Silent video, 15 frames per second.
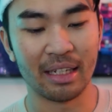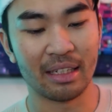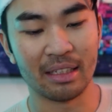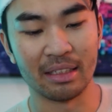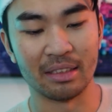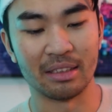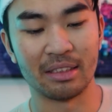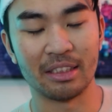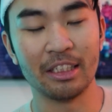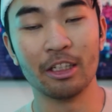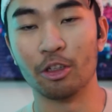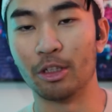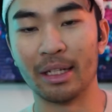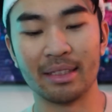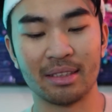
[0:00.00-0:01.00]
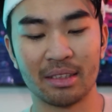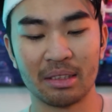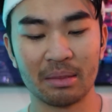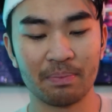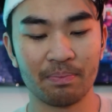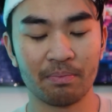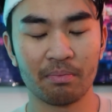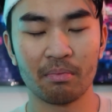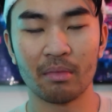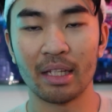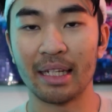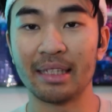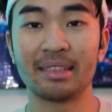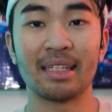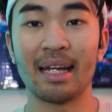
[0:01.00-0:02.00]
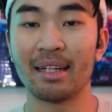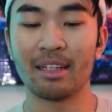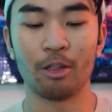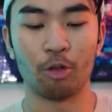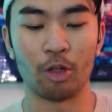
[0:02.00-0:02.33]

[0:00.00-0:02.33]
because that's exactly